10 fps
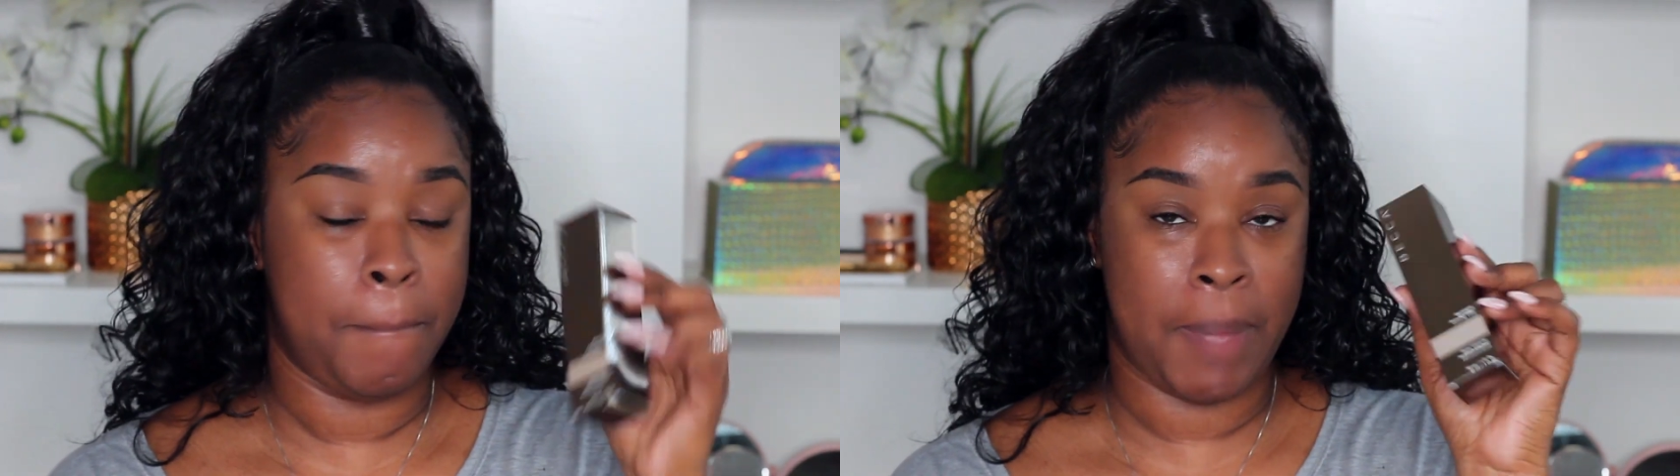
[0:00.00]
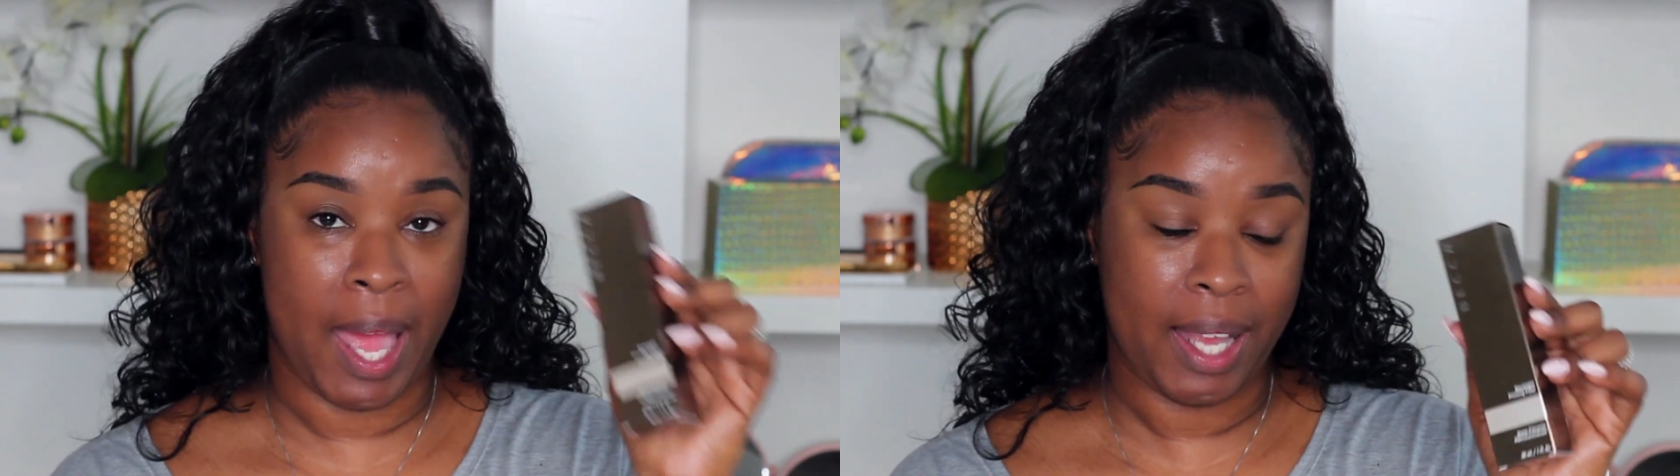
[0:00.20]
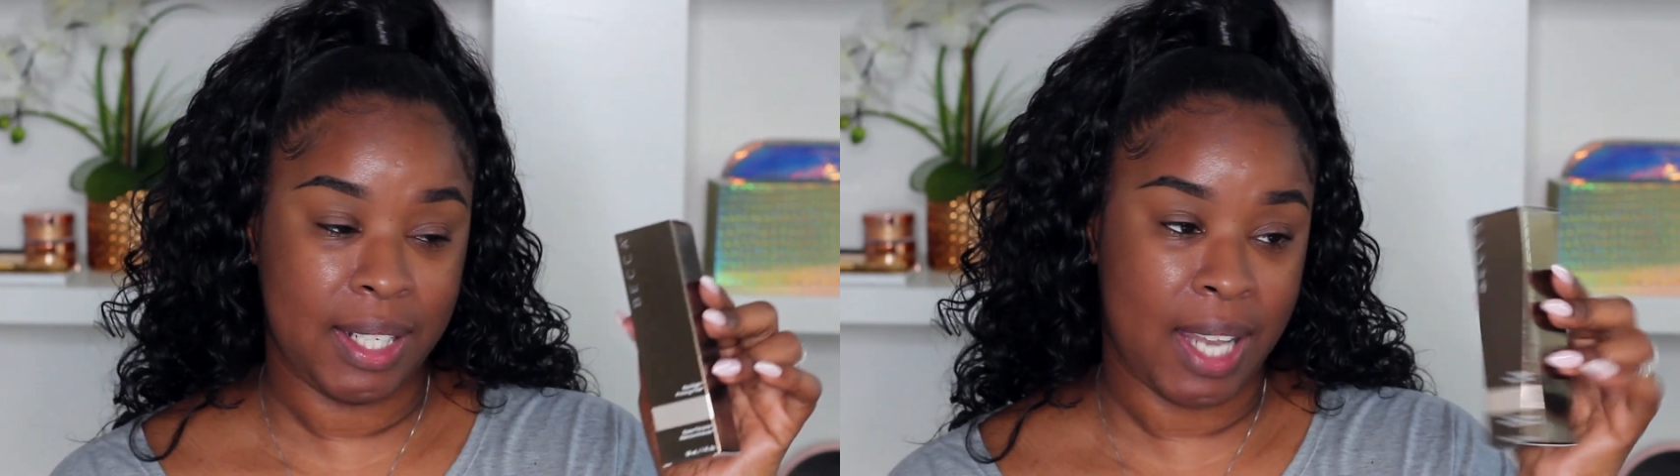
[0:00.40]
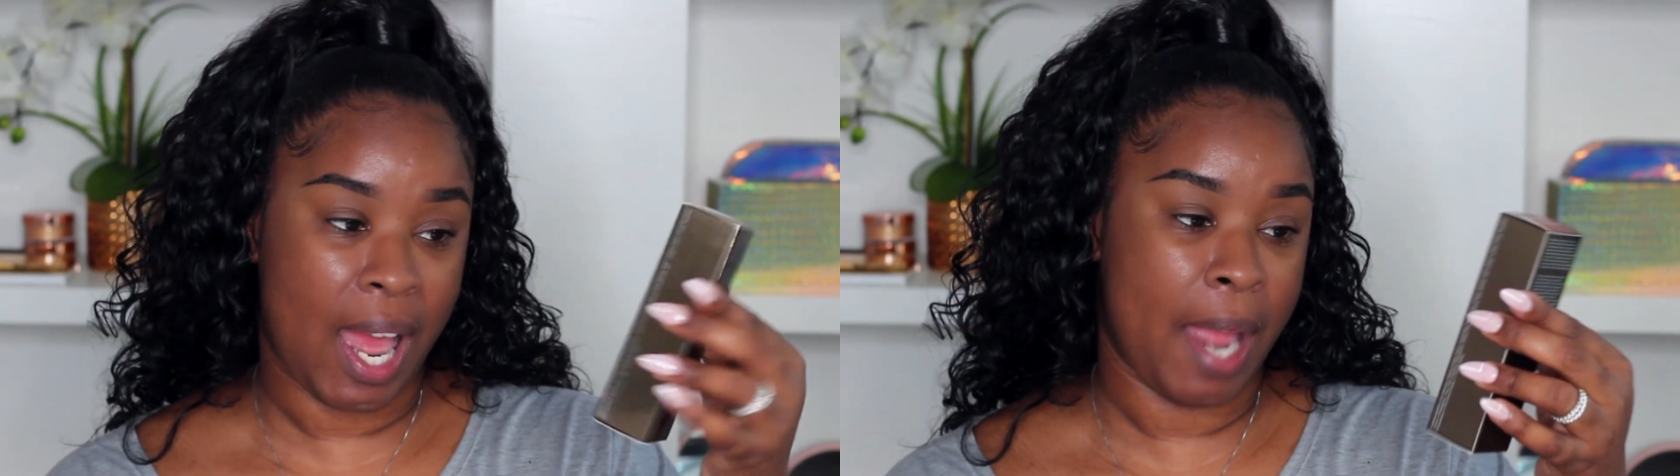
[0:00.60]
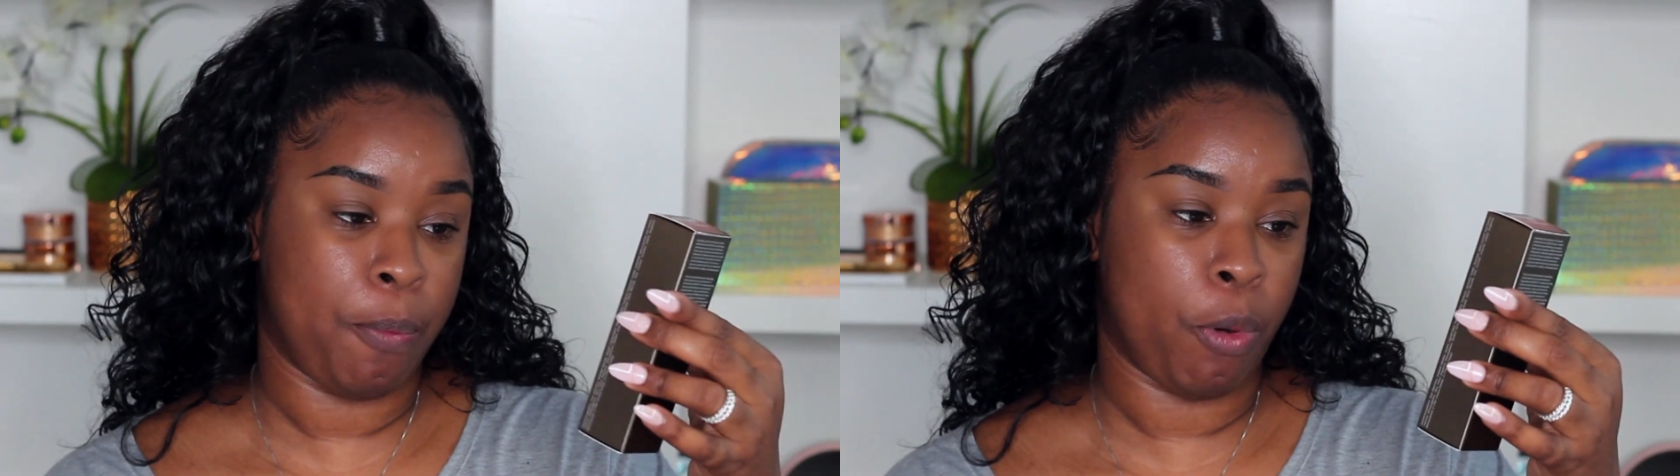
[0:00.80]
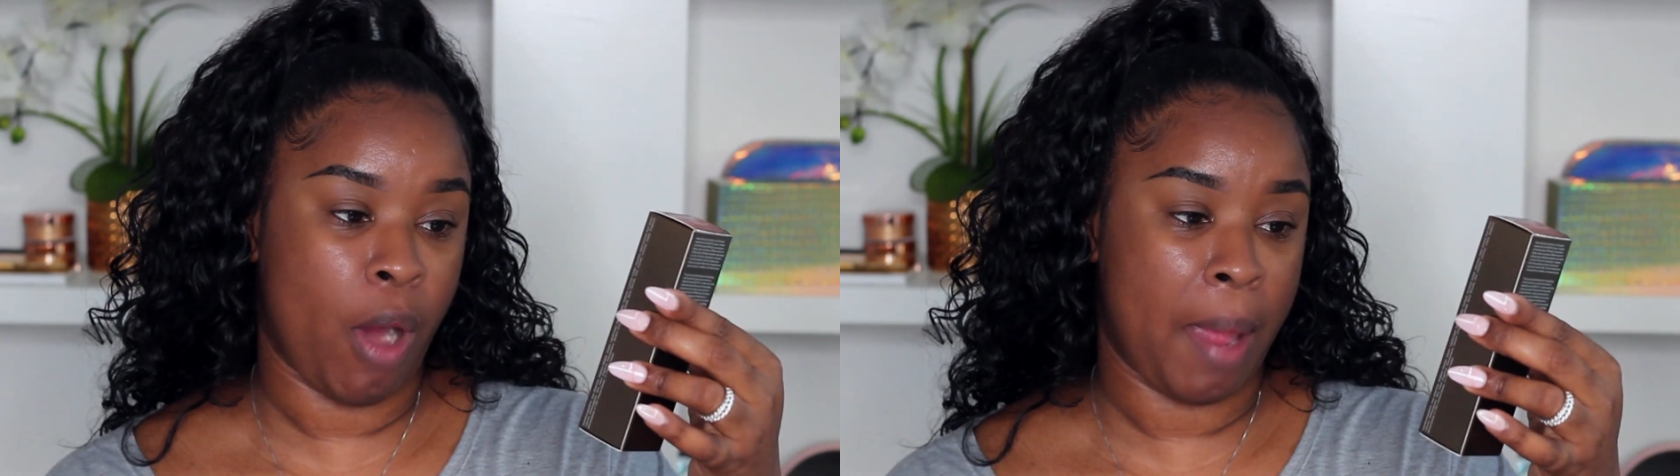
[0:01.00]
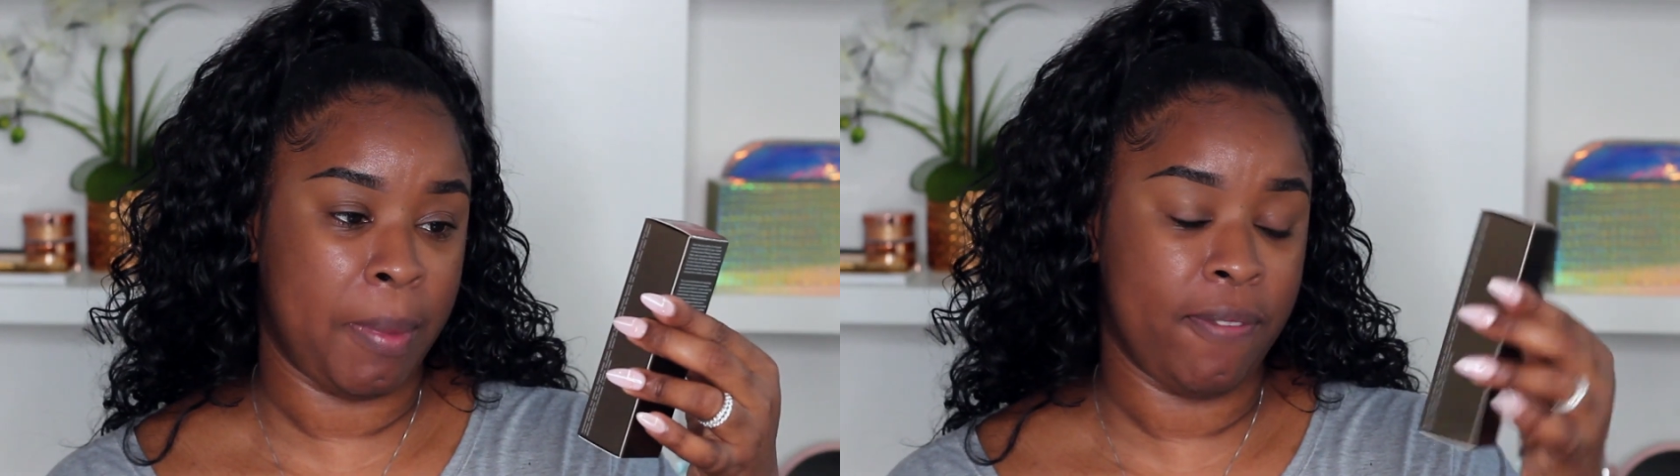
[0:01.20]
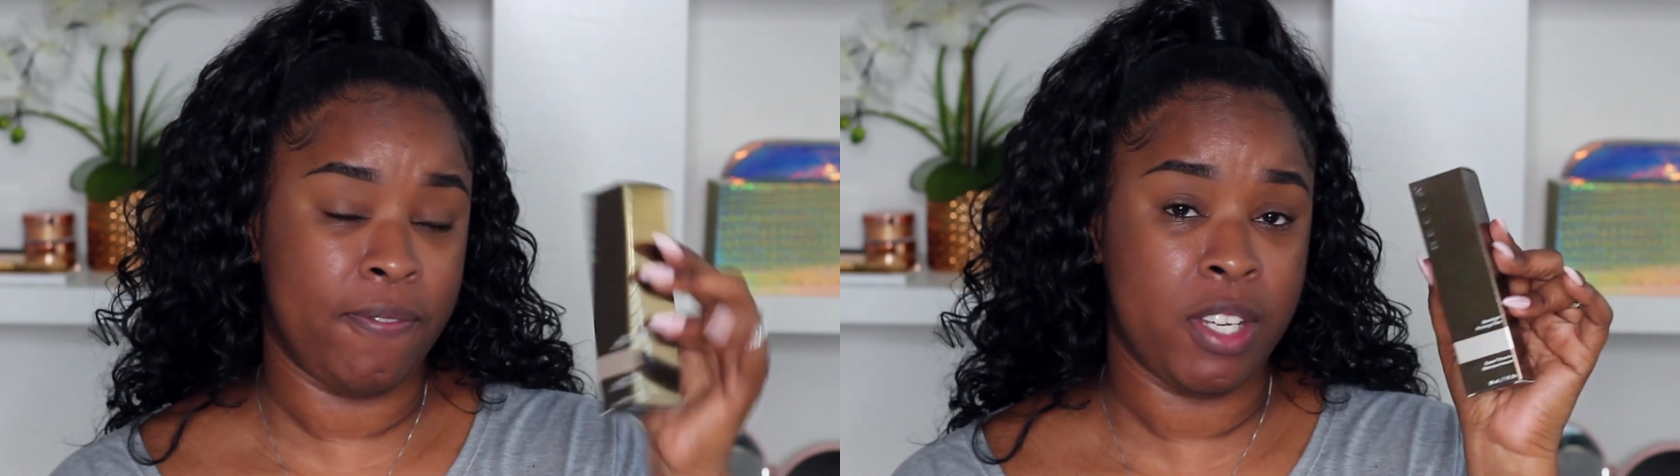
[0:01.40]
Becklight
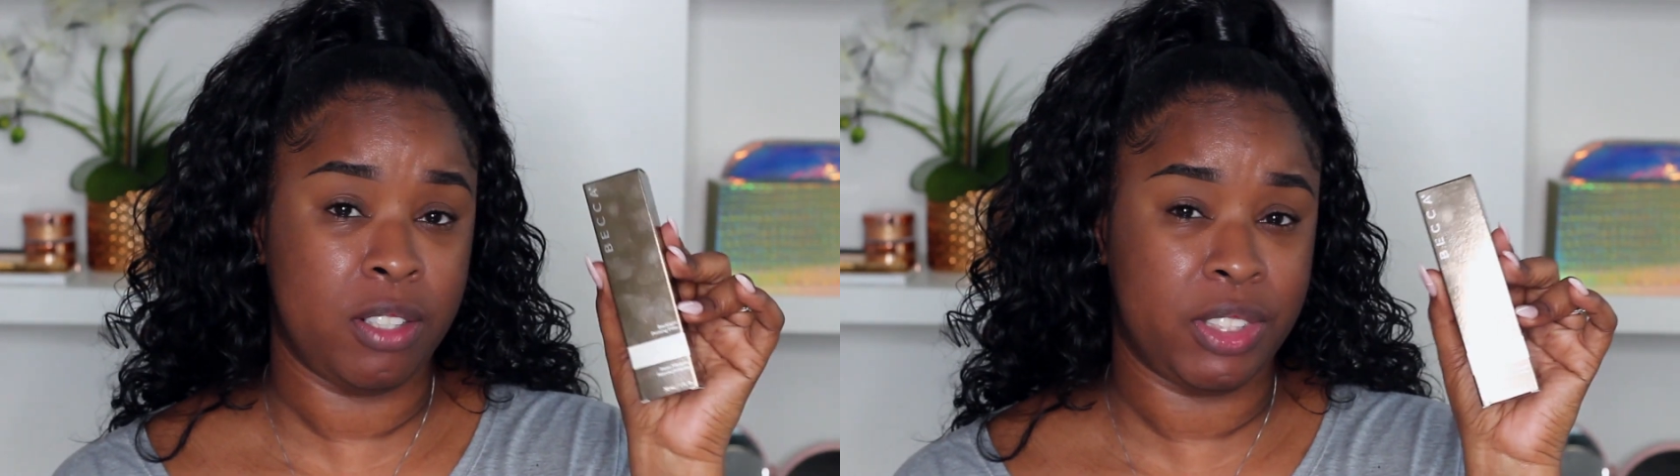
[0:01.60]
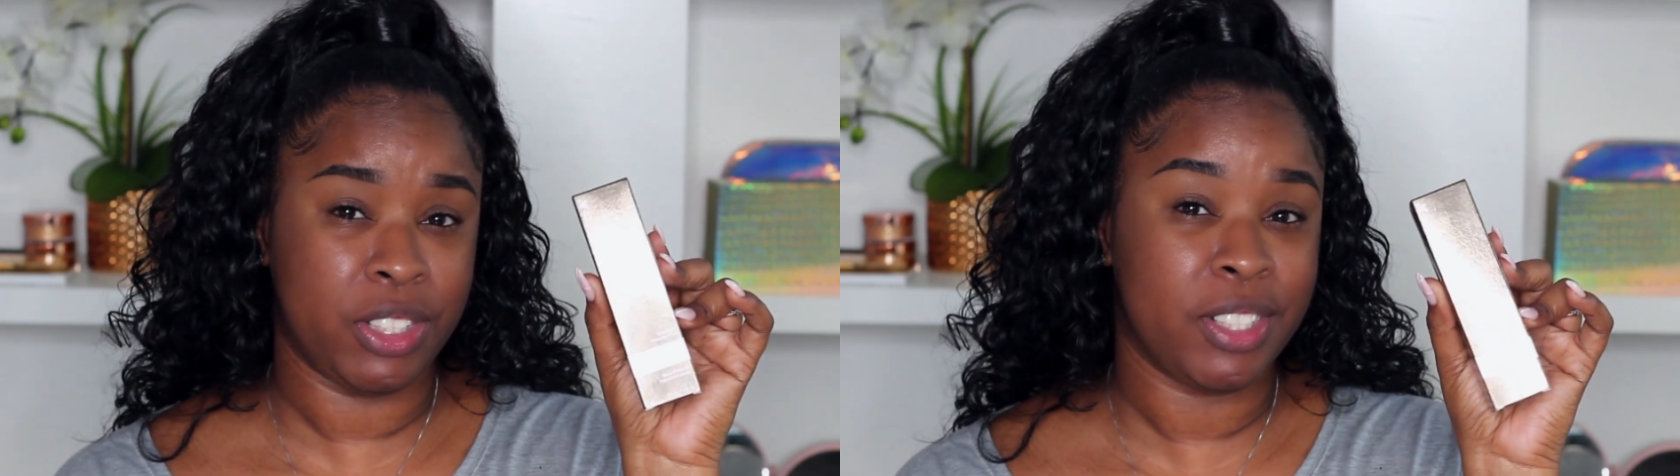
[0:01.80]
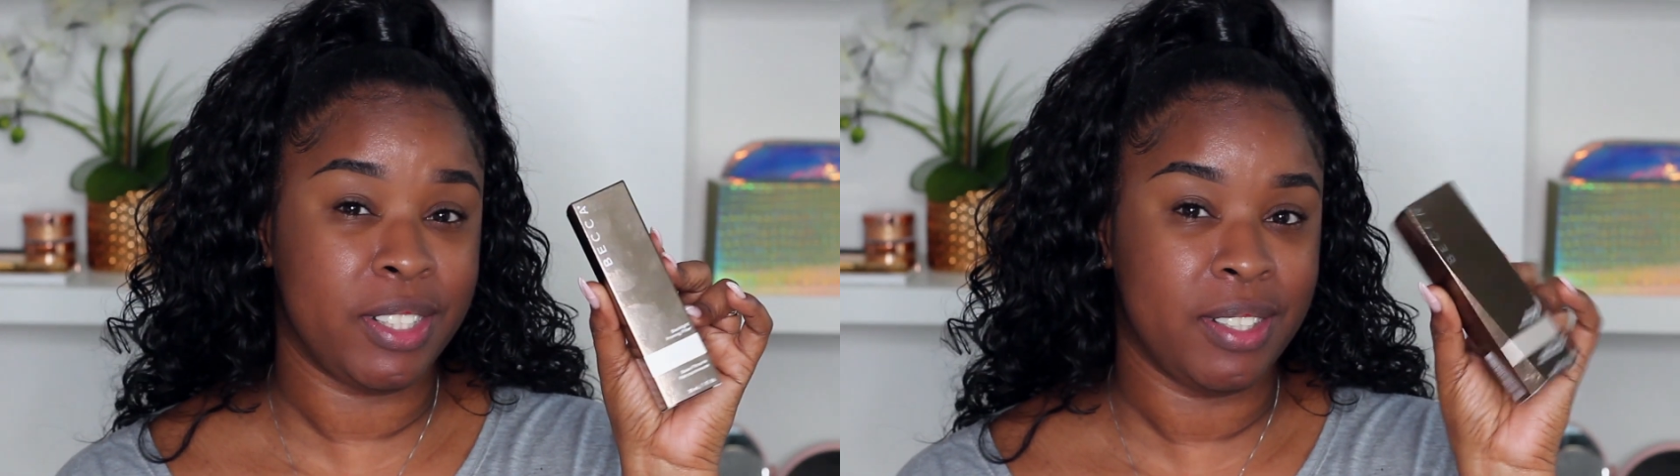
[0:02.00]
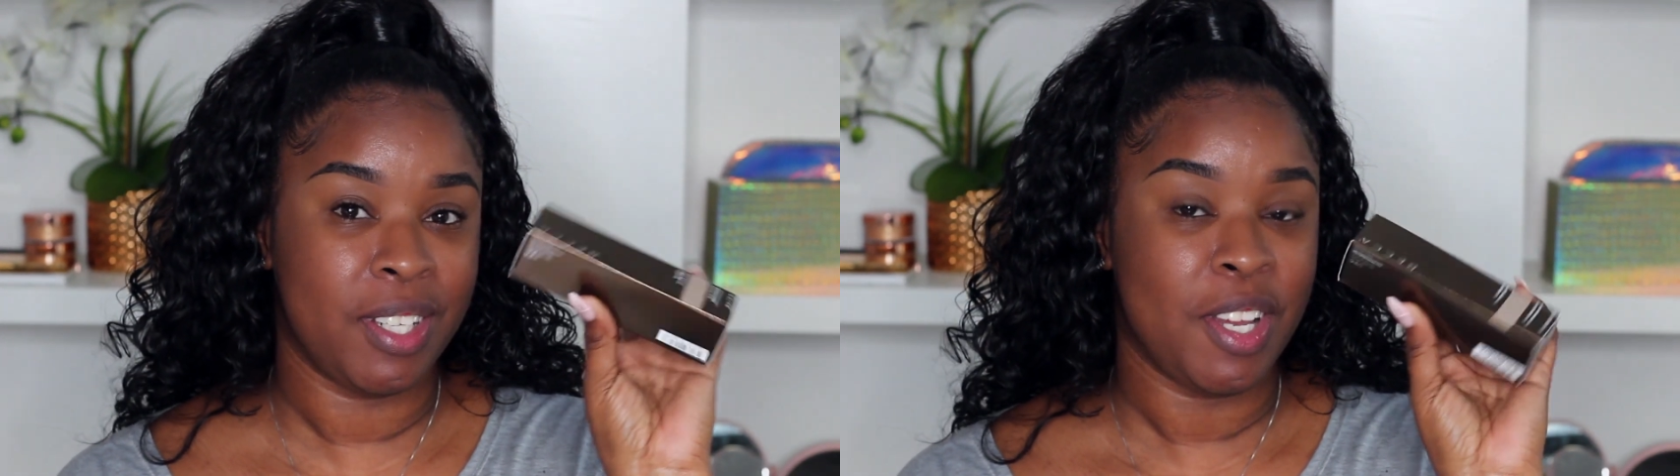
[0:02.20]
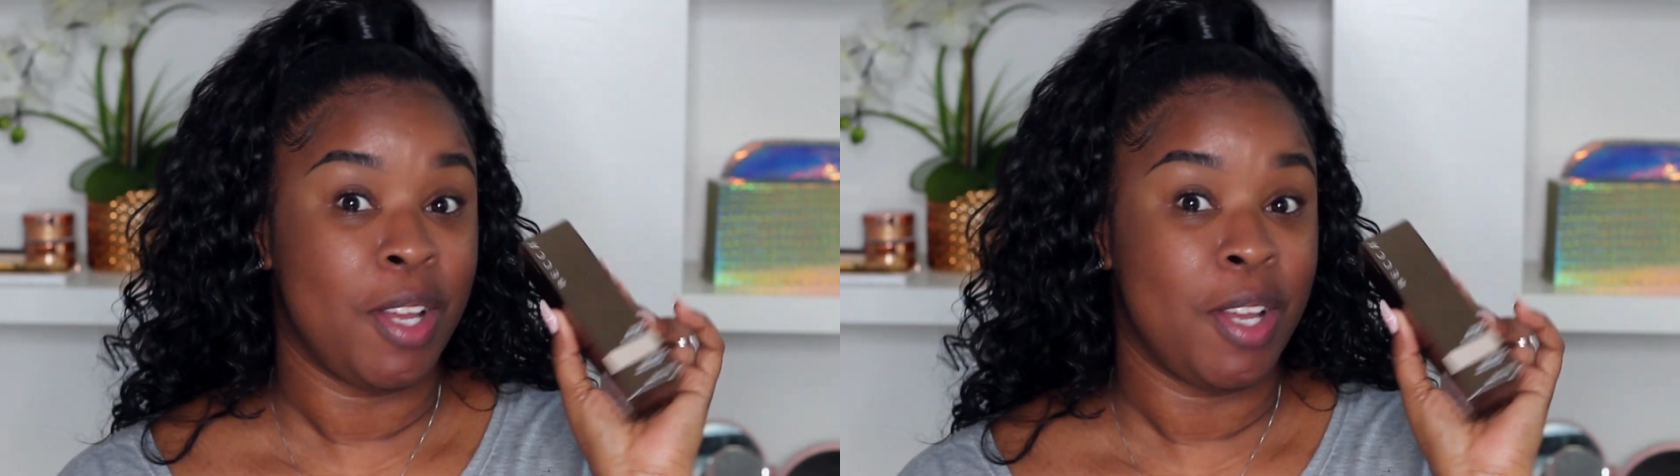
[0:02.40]
Priming Filter,